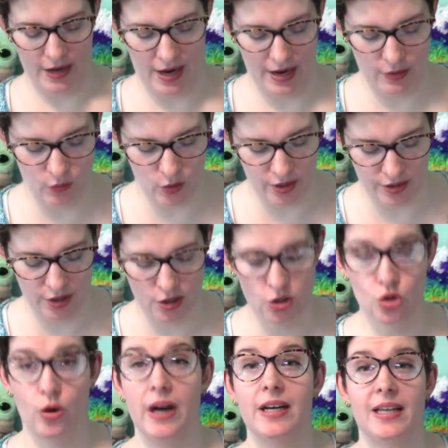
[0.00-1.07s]
I would
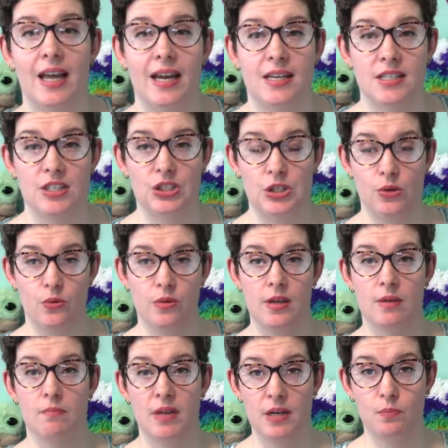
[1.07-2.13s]
try to get to the
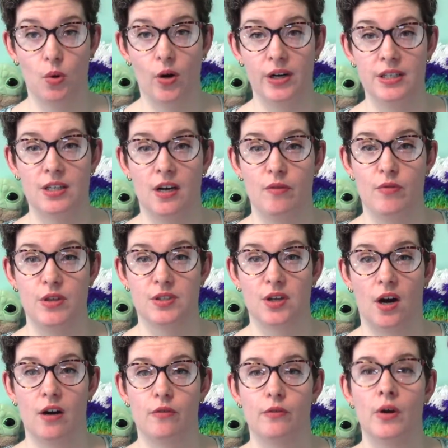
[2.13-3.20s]
midpoint of the
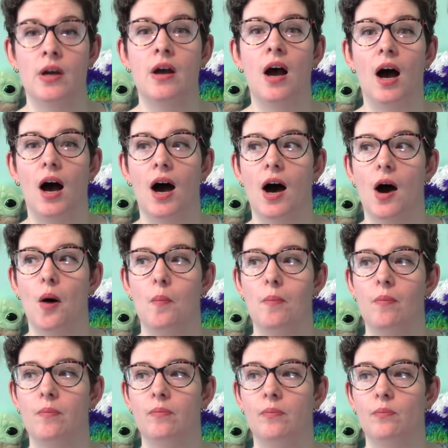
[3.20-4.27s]
scarf
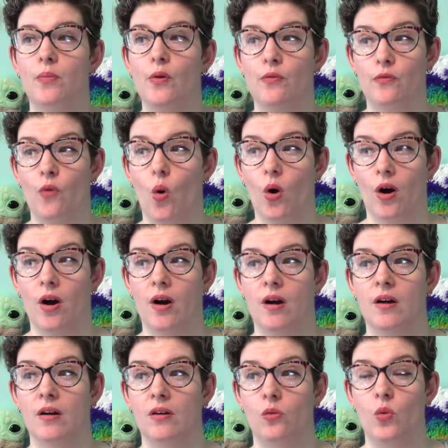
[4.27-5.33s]
before
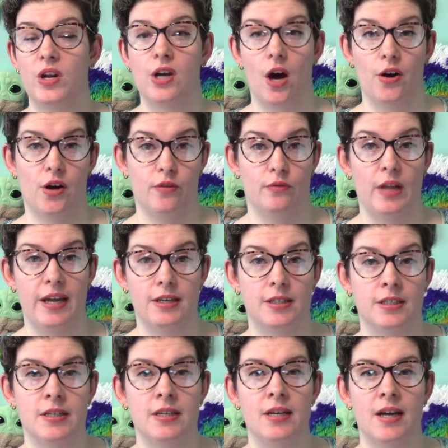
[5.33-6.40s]
we caught our flight
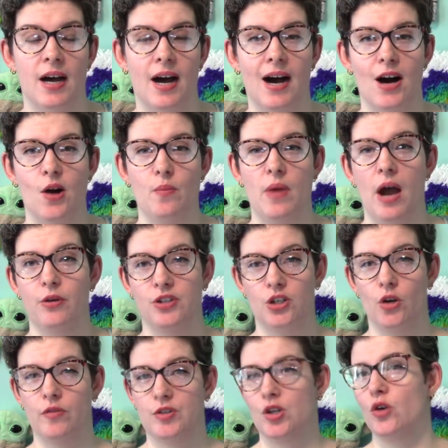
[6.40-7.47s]
out to
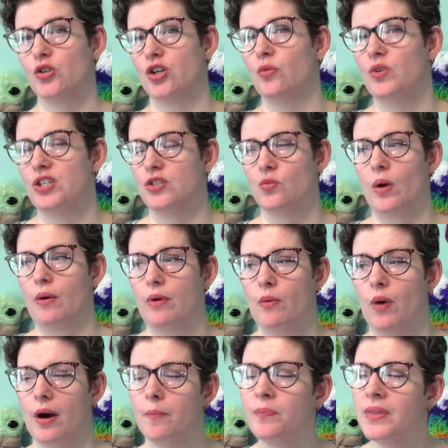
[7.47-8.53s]
Nova Scotia, which is where we
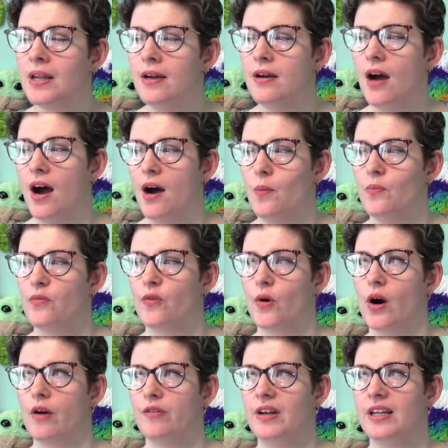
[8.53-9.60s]
were for
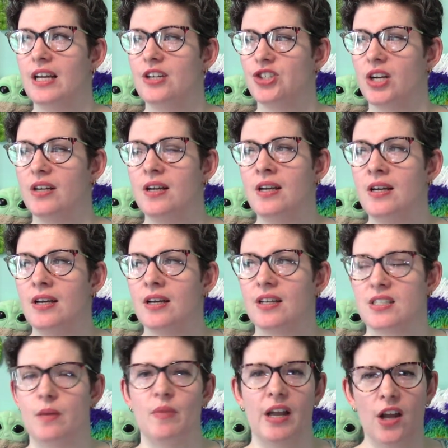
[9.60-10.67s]
our vacation. Because
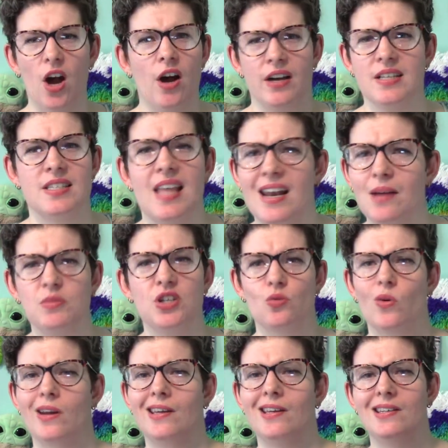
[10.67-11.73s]
I'm like, oh, because then I'm just
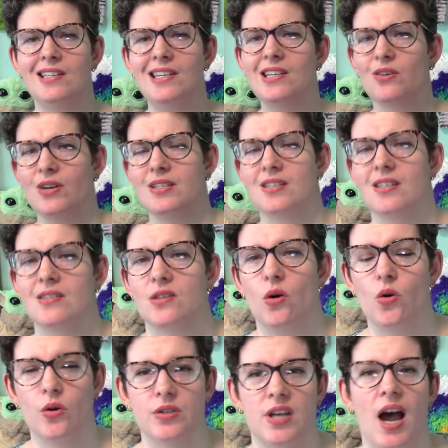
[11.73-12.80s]
working decreases the
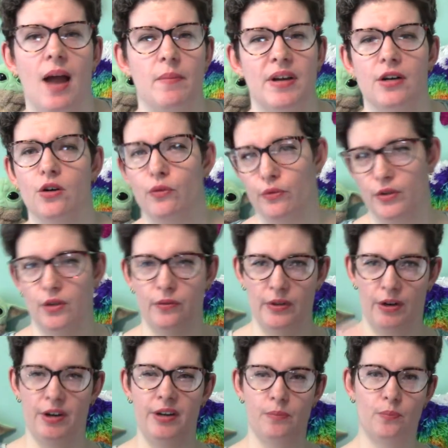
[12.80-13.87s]
whole time and it'll feel
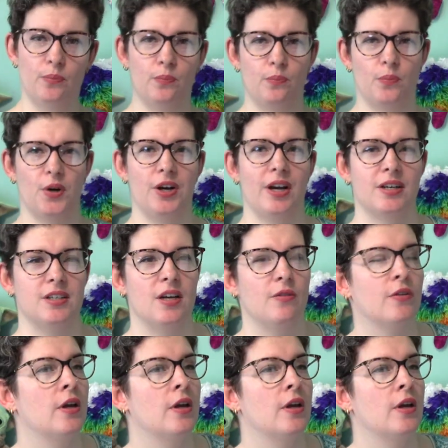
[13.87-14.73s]
very productive.